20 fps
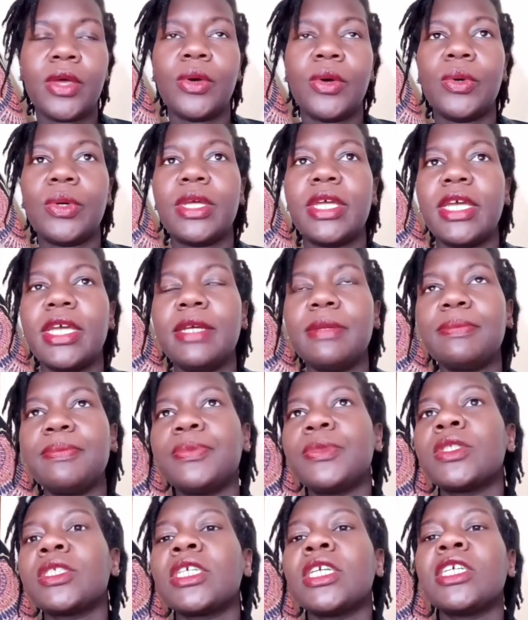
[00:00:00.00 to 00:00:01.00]
Okay,
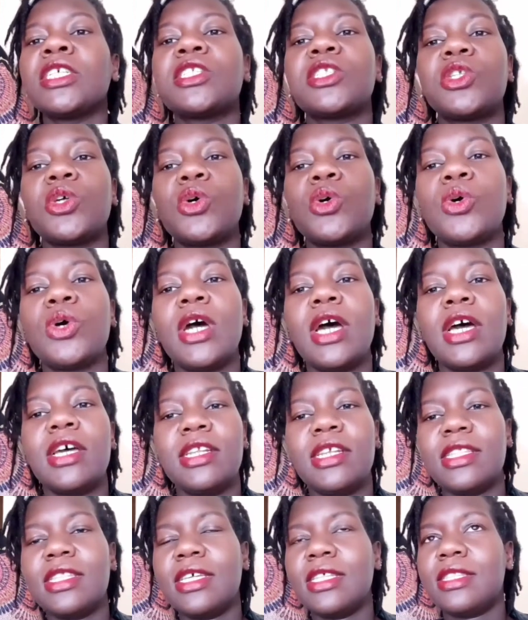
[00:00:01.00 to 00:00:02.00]
so
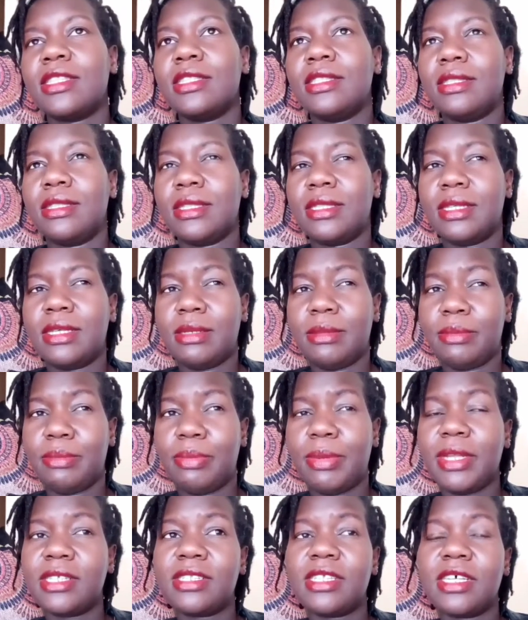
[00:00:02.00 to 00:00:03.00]
another
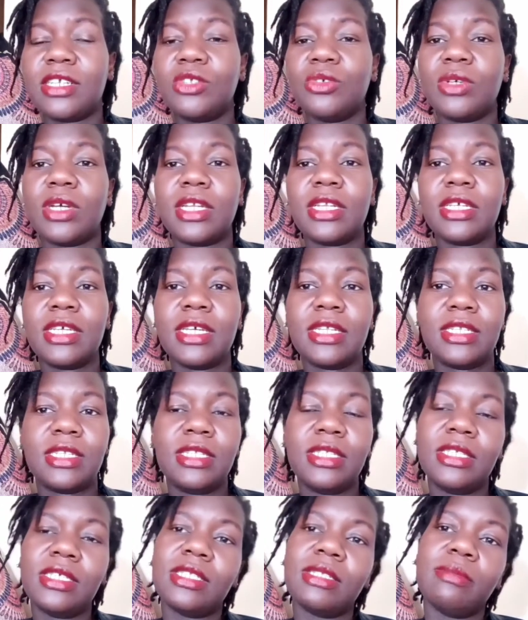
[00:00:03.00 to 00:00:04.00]
place that you can get
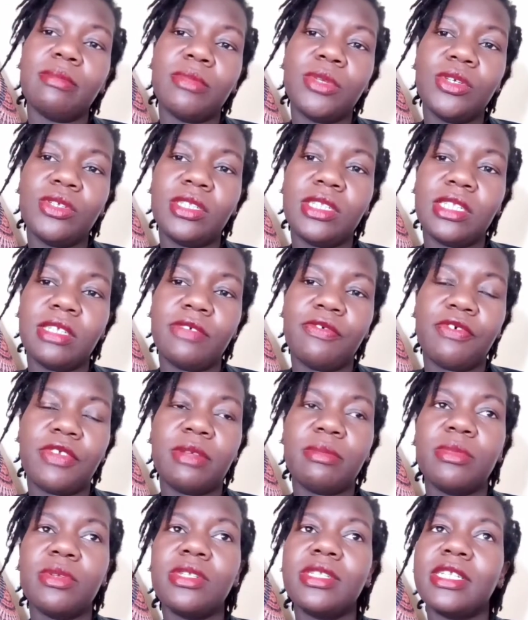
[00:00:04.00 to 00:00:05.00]
this free
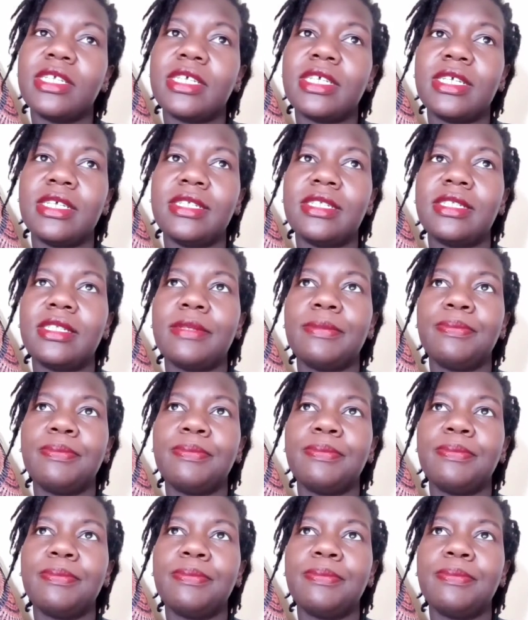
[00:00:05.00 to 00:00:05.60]
music is